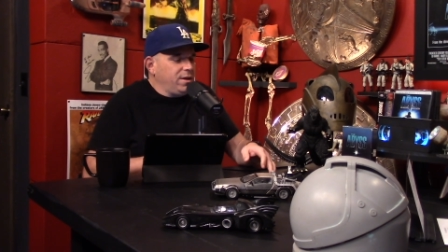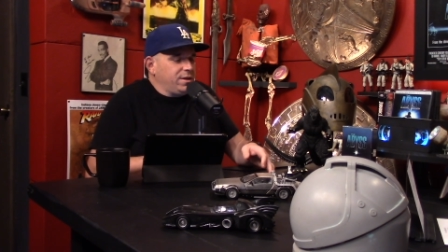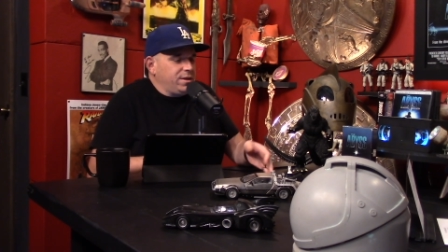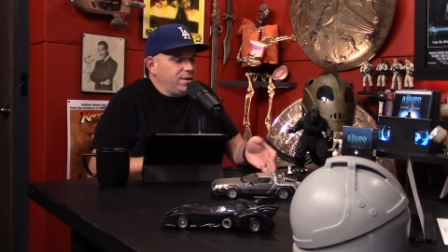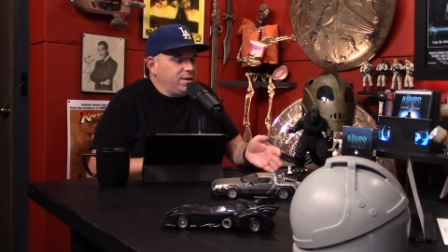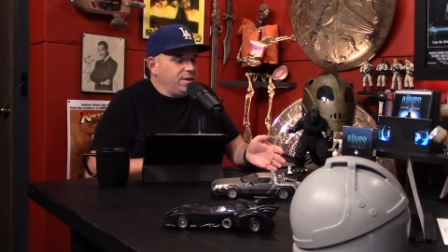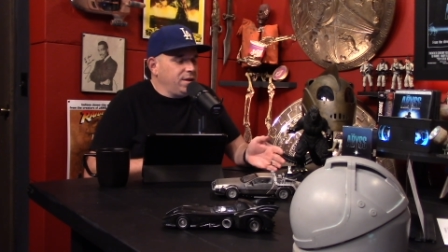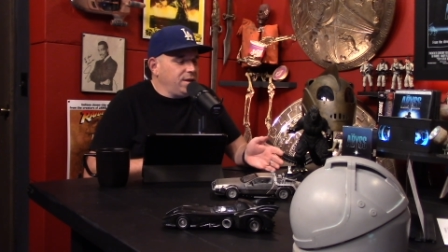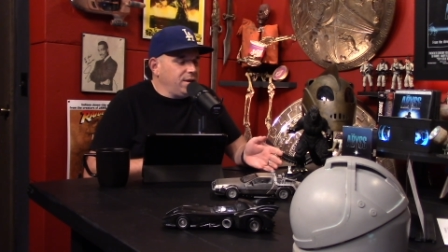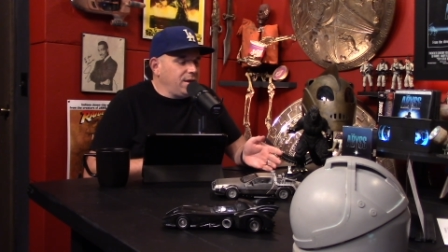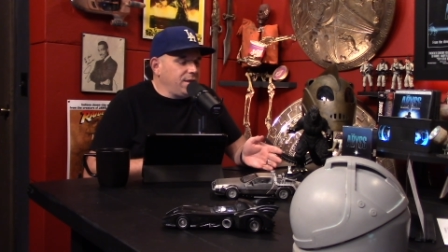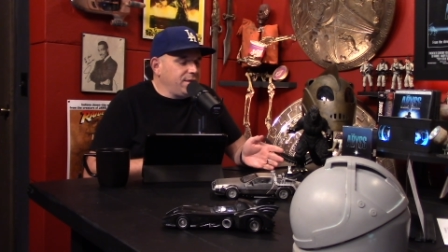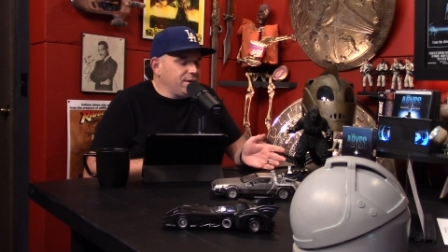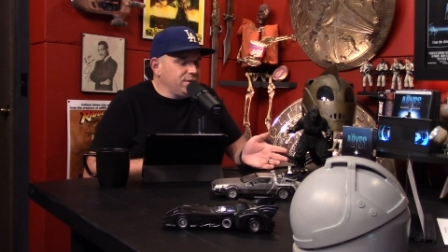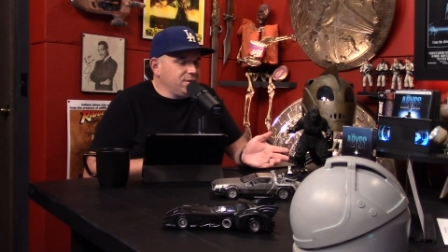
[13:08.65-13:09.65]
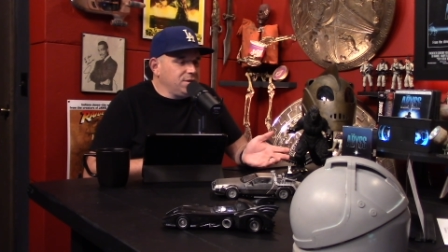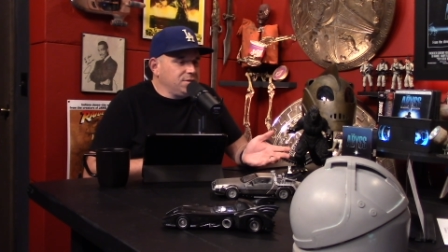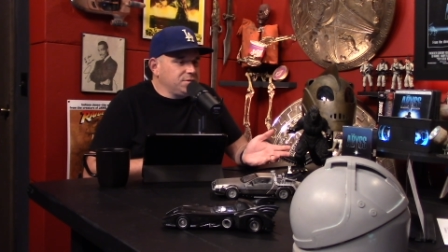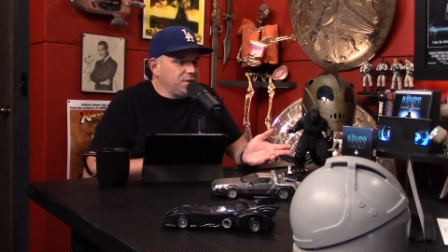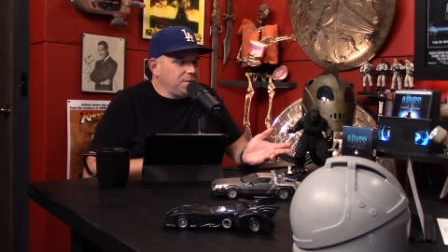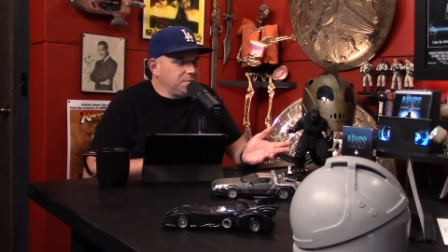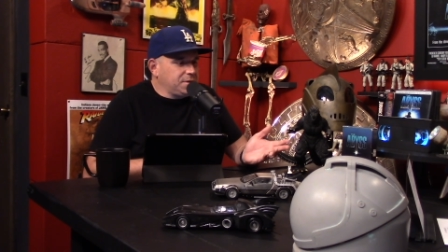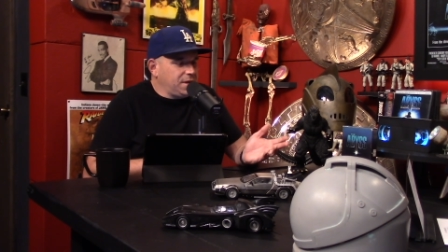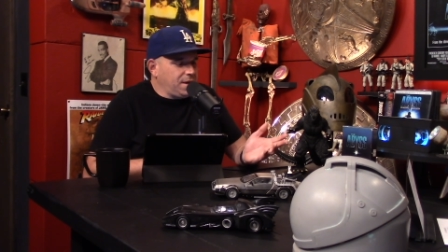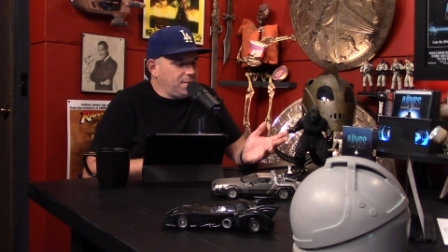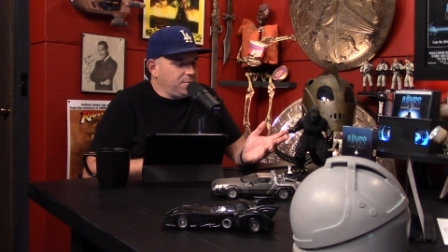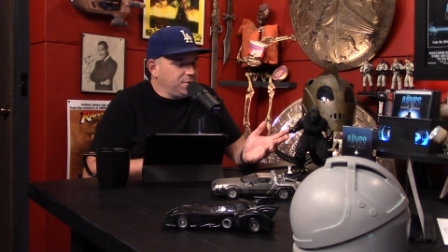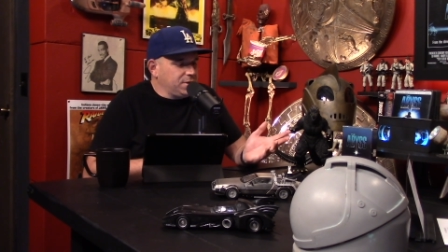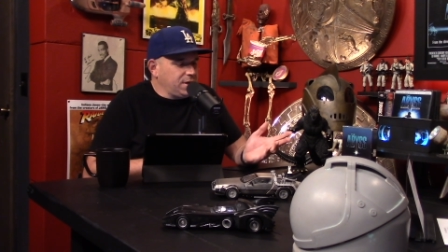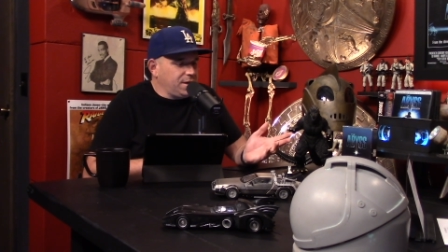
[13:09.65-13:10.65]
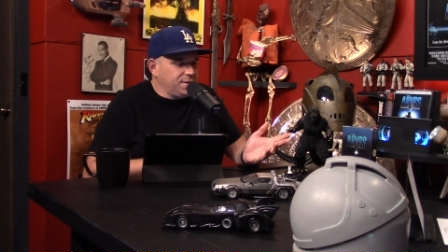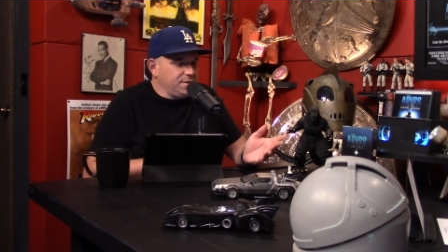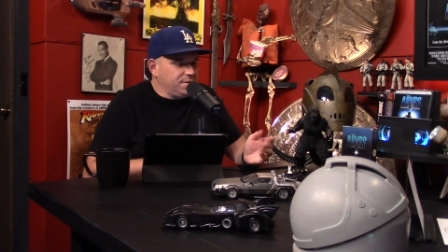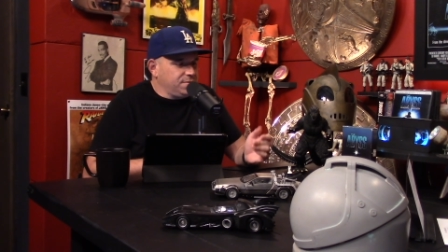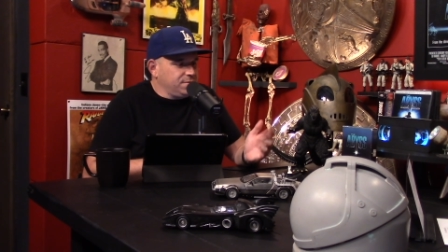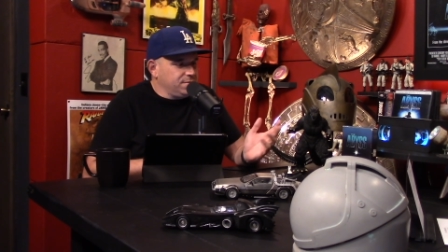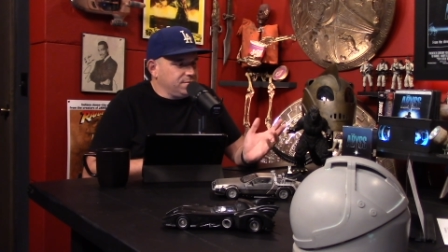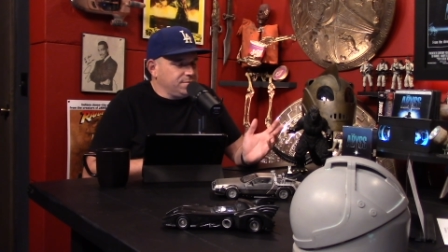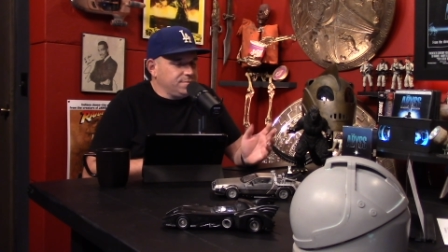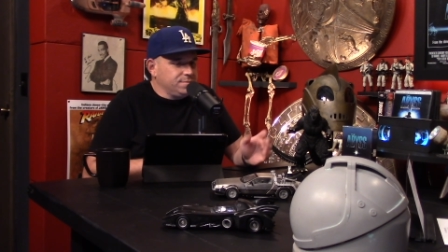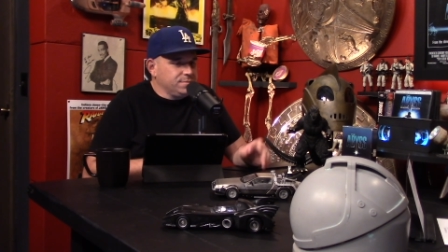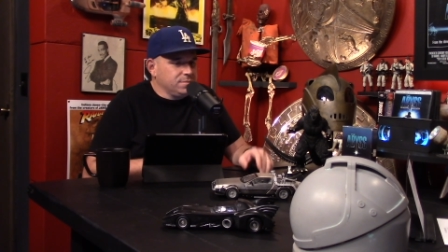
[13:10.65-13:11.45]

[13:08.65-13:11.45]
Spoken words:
and I think James Cameron got this from